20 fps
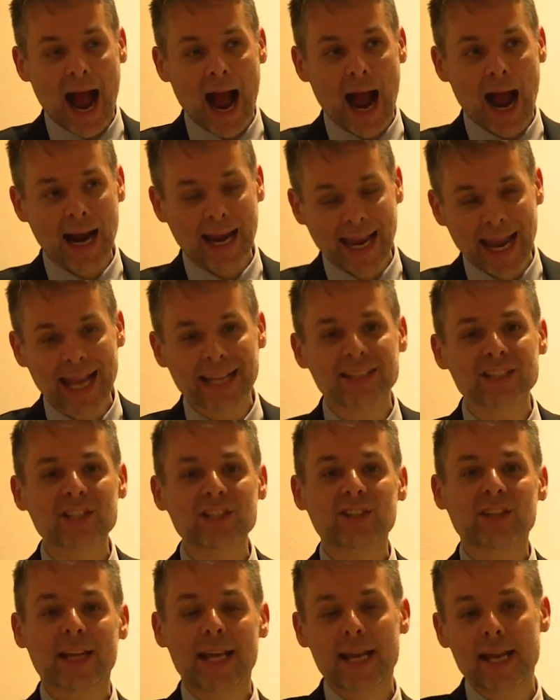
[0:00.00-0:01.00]

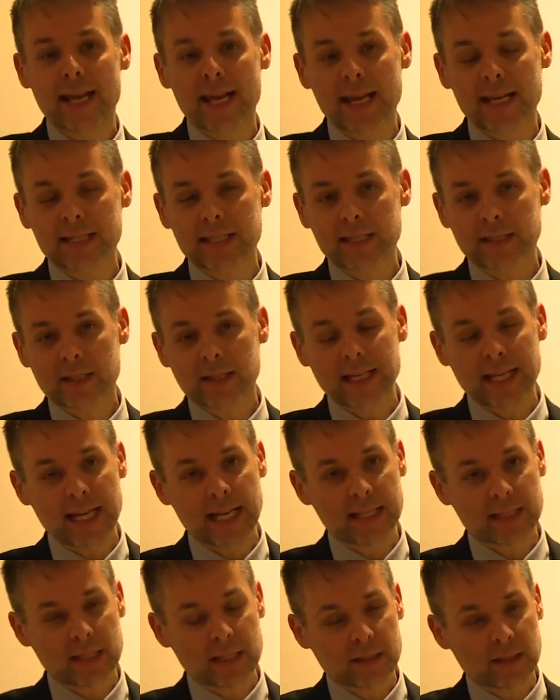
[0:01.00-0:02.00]
against is,
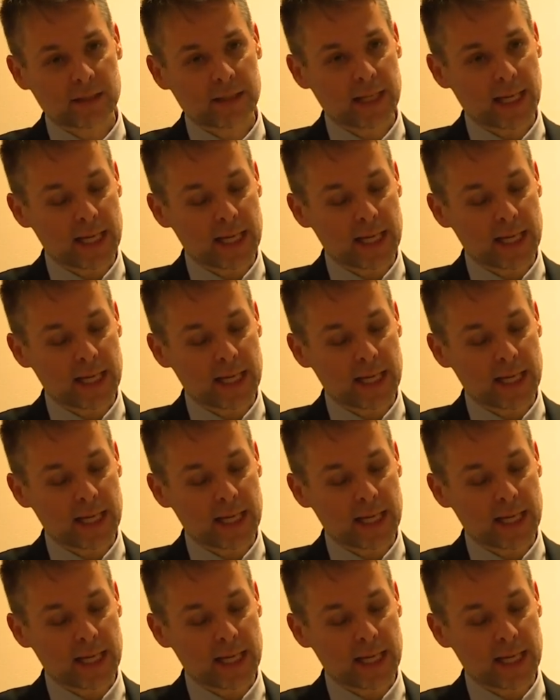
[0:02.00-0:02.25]
is,